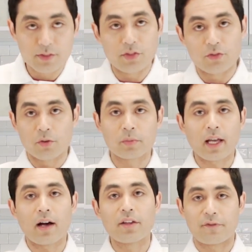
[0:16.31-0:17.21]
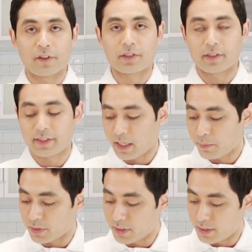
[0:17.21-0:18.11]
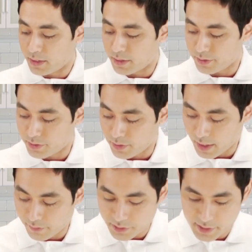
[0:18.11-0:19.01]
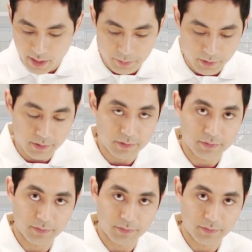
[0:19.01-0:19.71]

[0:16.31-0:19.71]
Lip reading: So normally how you filter a sample is you have your sample,